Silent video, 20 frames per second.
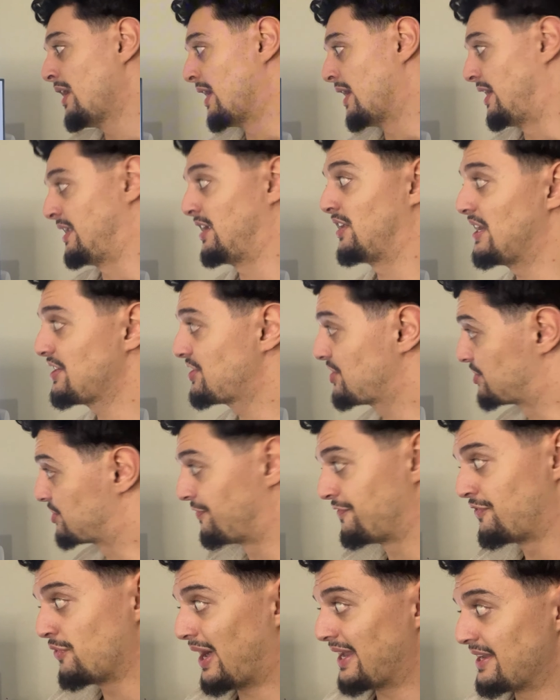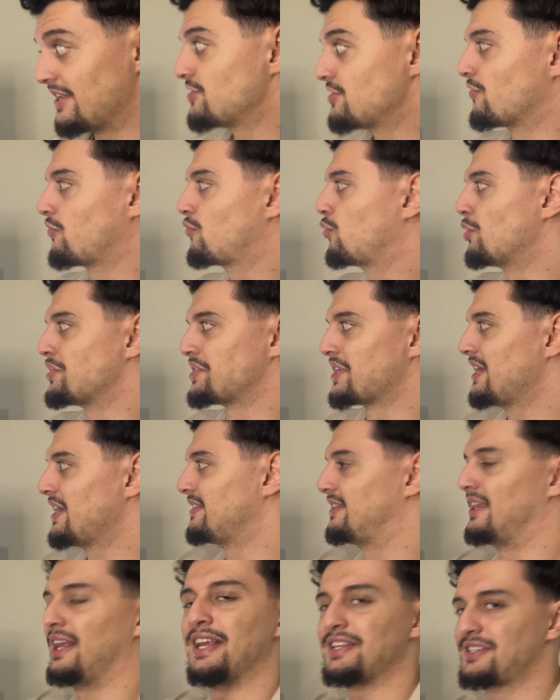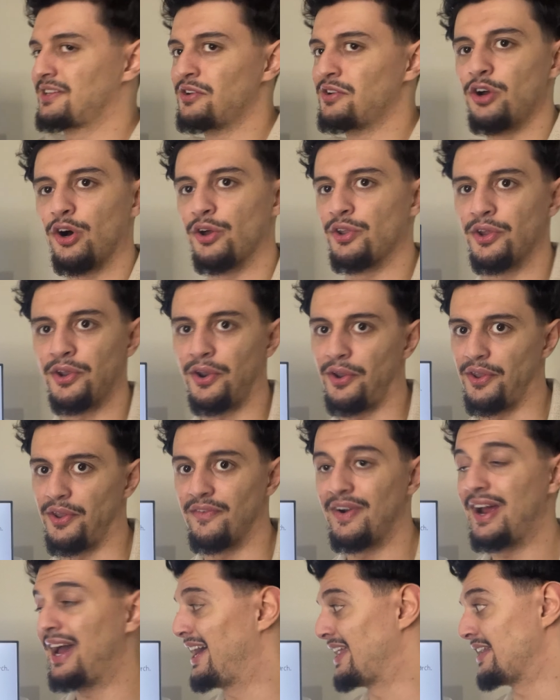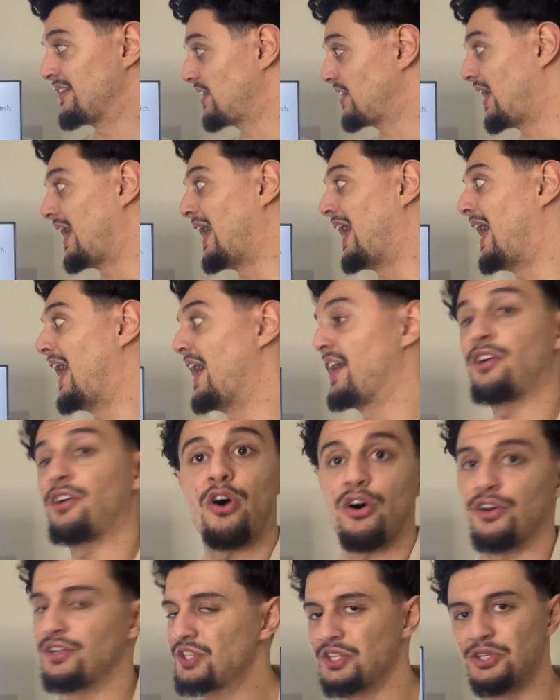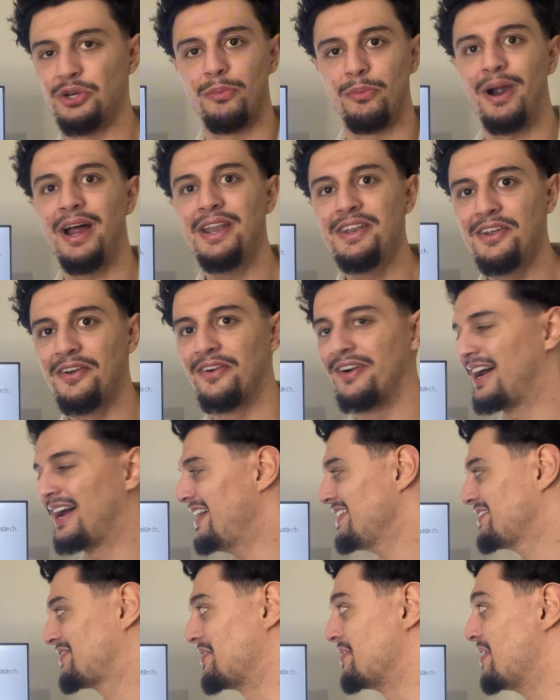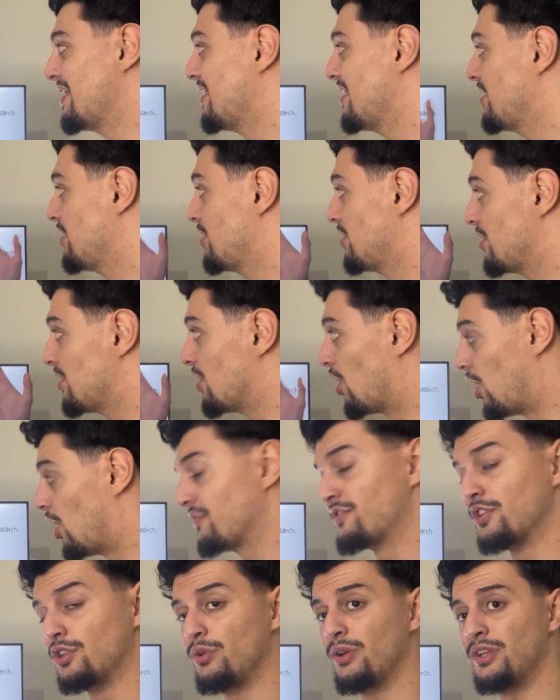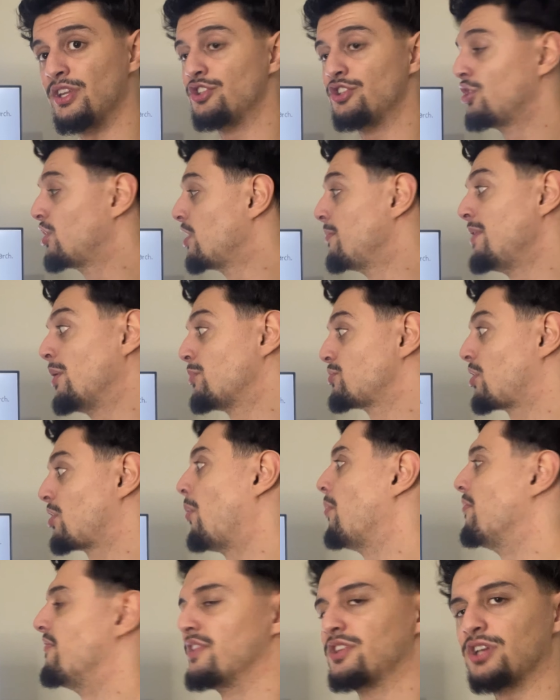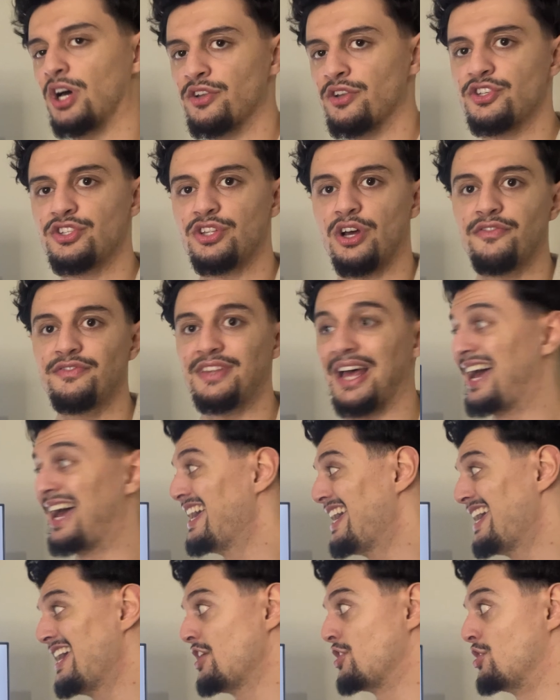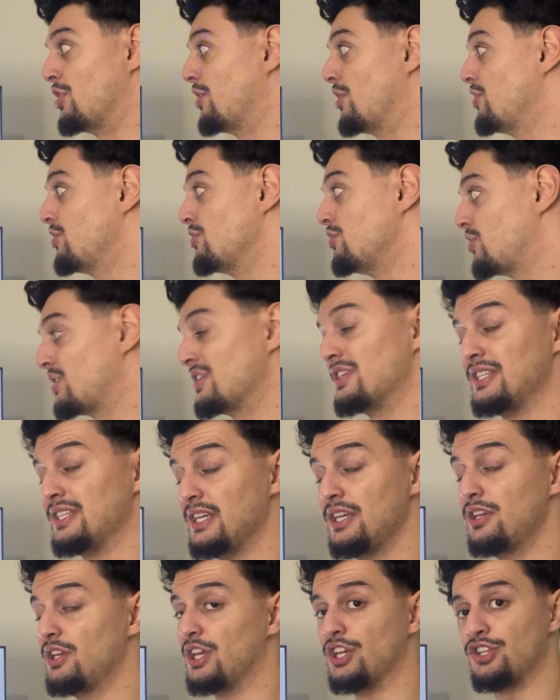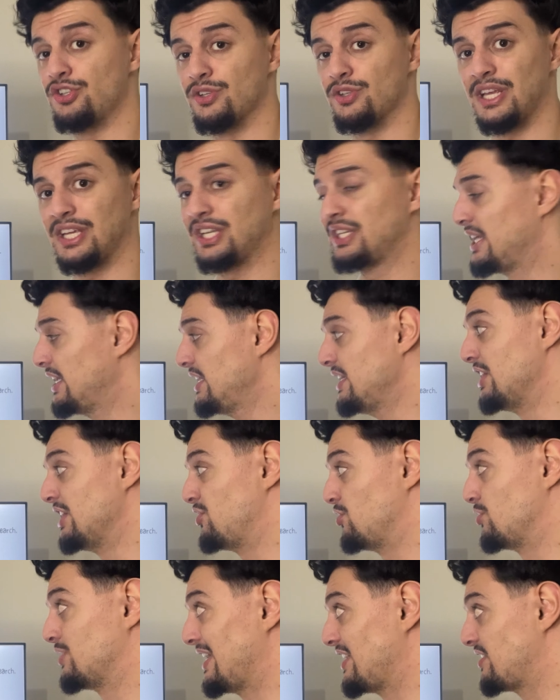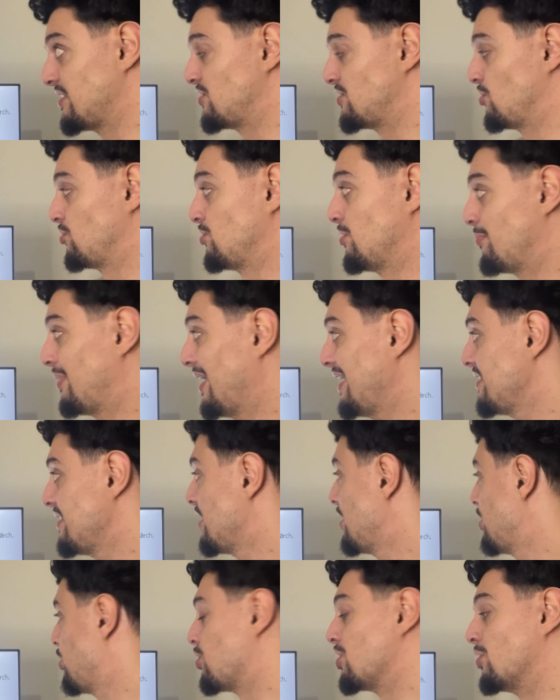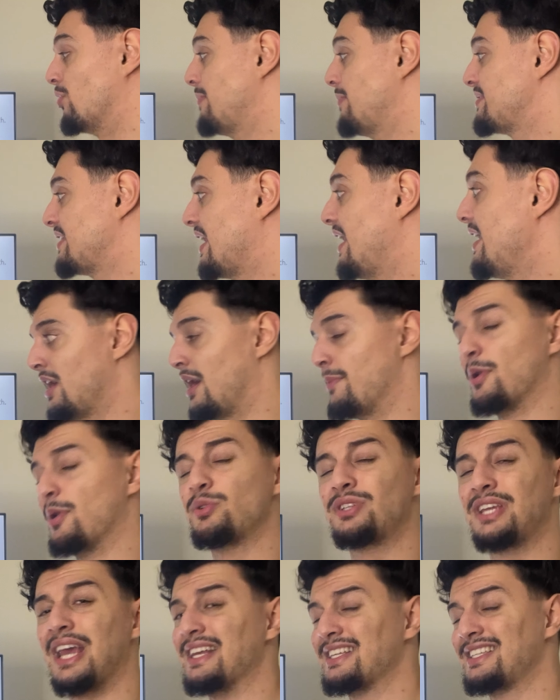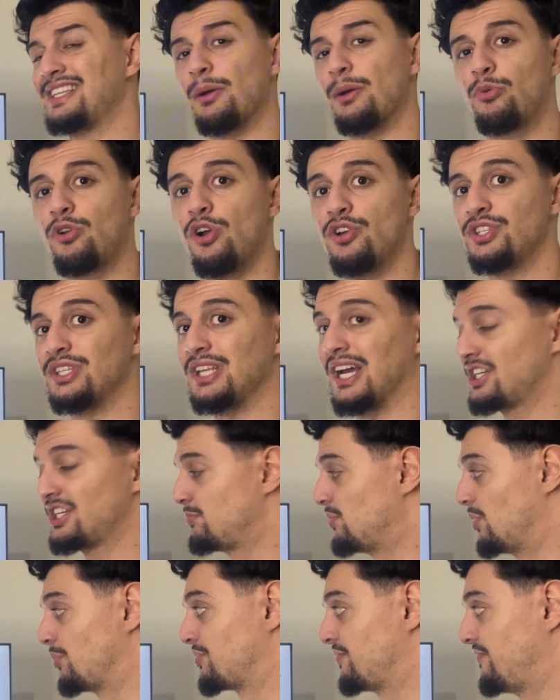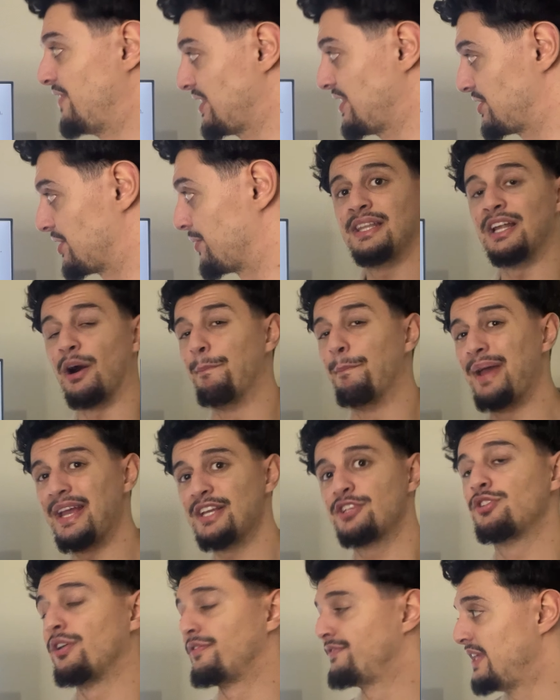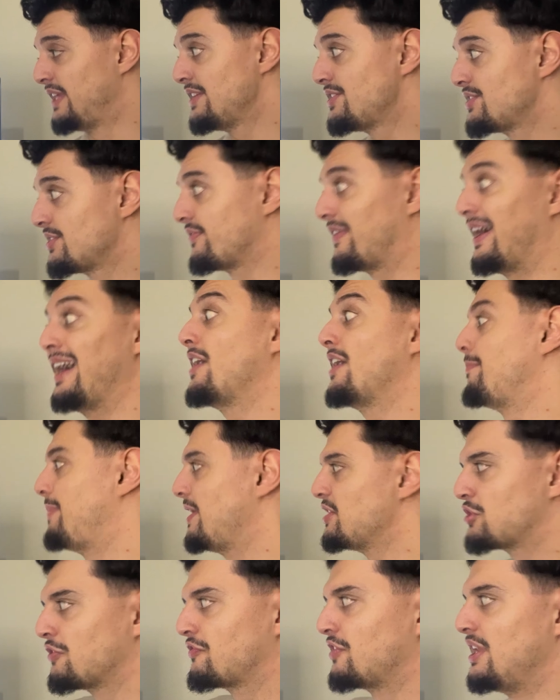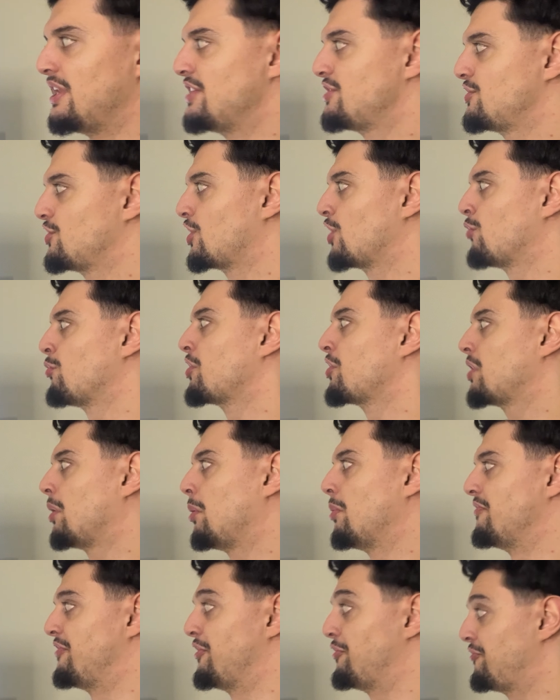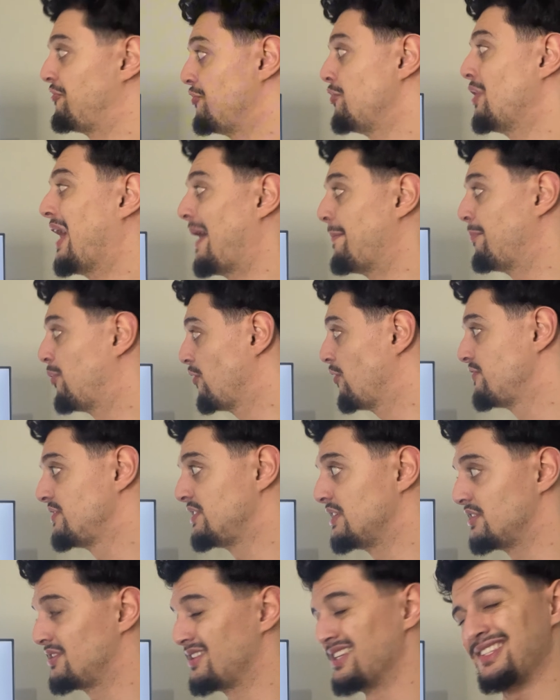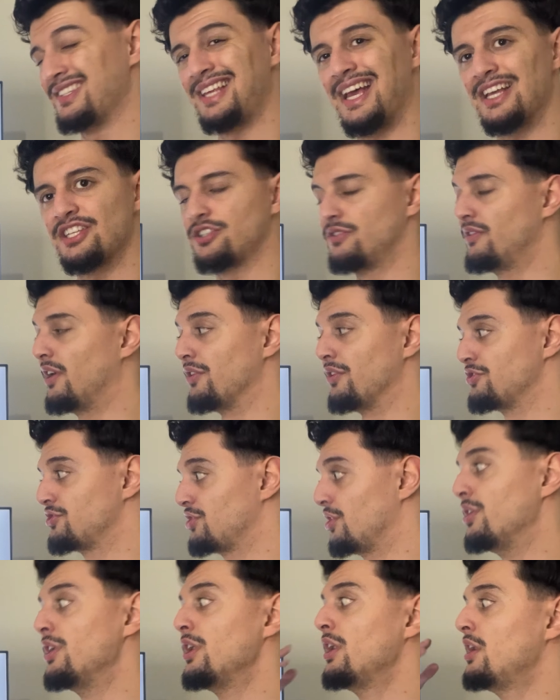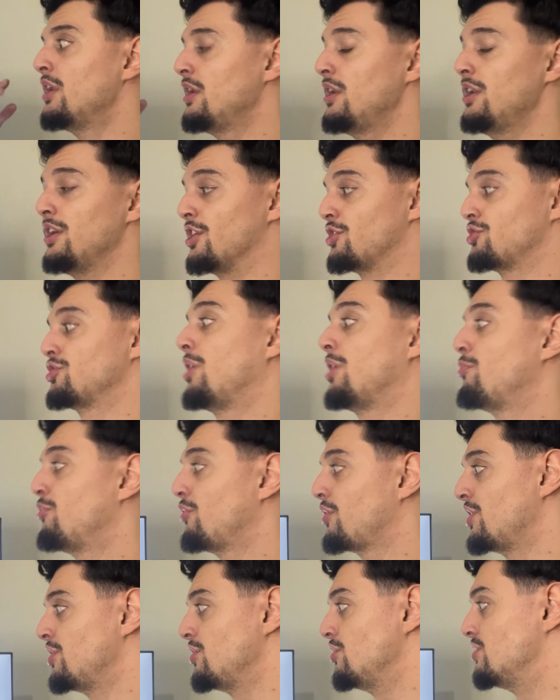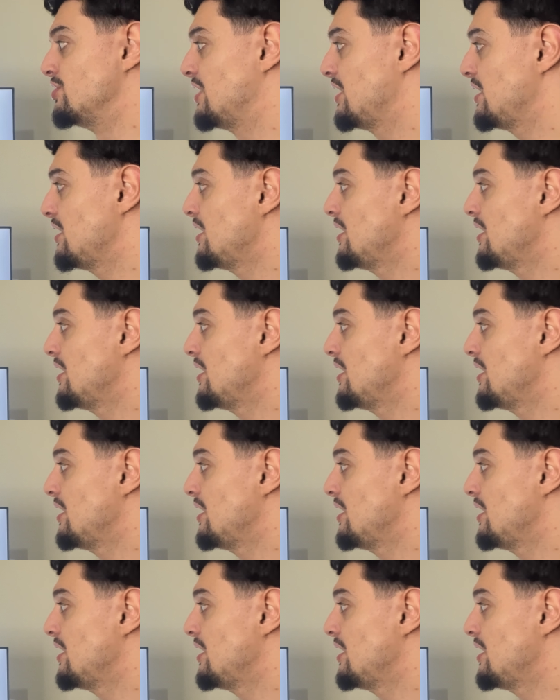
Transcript: Now, that's just a few ideas. Of course, the list can go on and on, right? And I can't see your brand, right? So after doing this, you're going to be able to come up with a ton of stuff that, you can see, issues that you can see on your brand or your website, and be able to get a step closer to actually be able to fix it. Now, based off this, right, based off your list, you're going to want to come up with a few hypotheses to test around. So an example we're going to use here